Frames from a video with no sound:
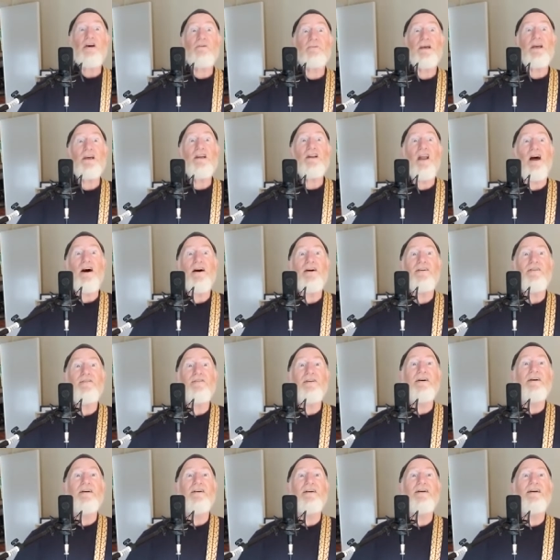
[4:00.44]
me love,
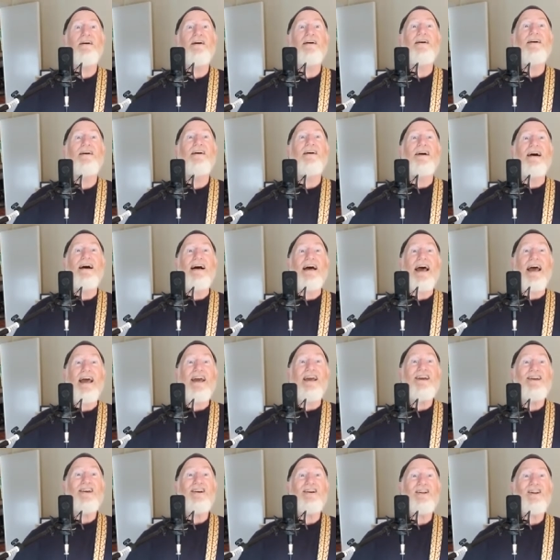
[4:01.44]

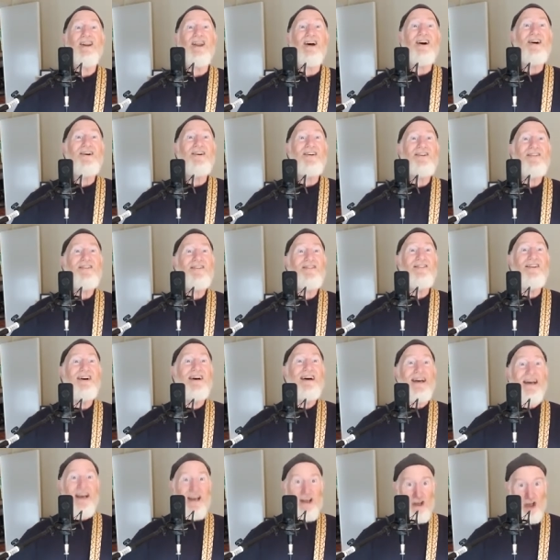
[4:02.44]
hey love,
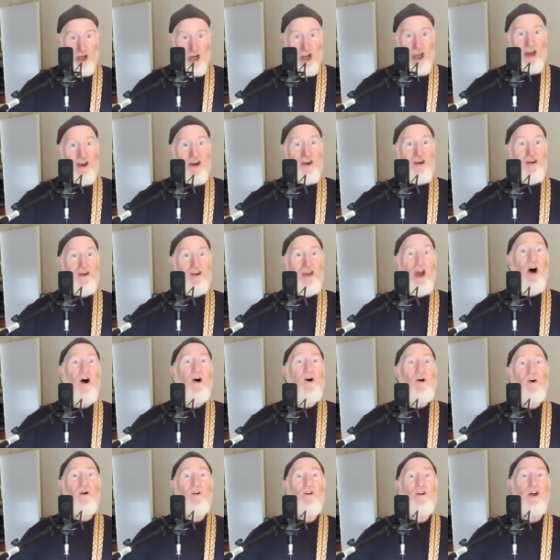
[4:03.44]
share
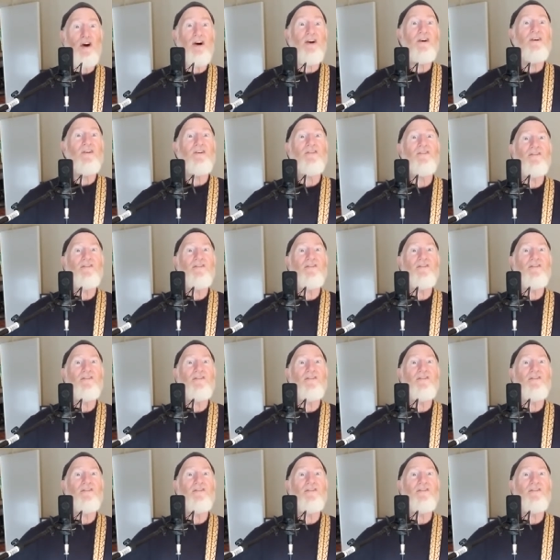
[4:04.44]
your love.